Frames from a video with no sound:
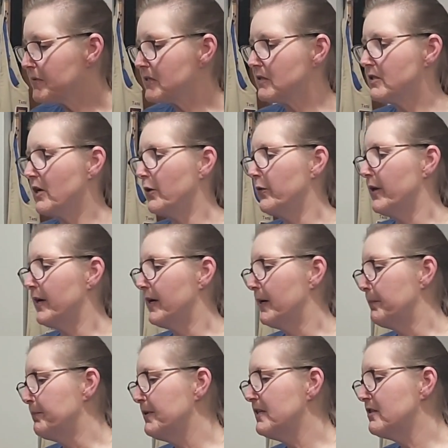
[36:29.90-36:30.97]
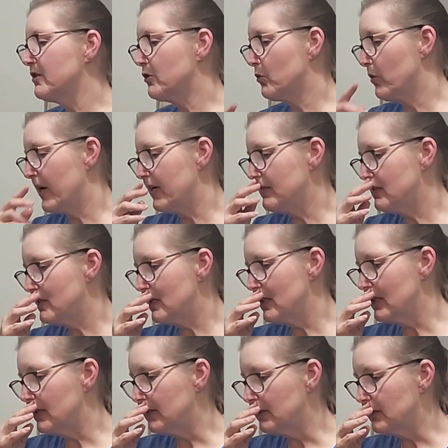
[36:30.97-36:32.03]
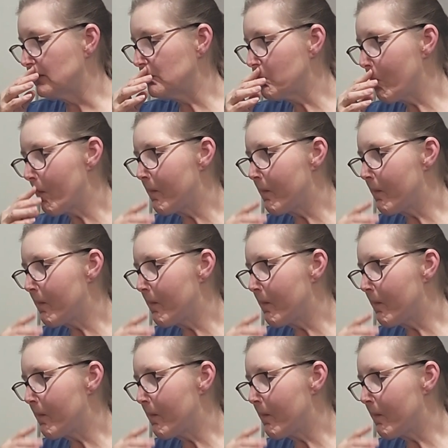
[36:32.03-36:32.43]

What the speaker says: So the pizza crust is,